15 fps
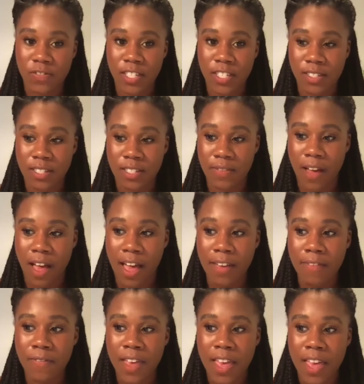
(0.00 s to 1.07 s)
65
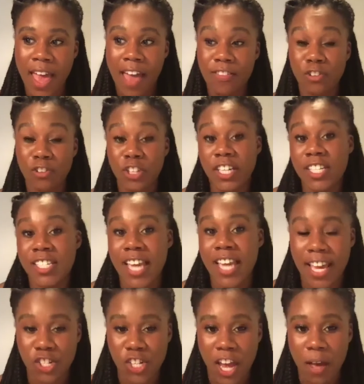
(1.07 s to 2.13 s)
and they're looking to
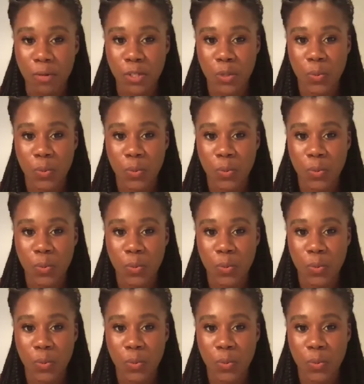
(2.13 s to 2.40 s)
age out.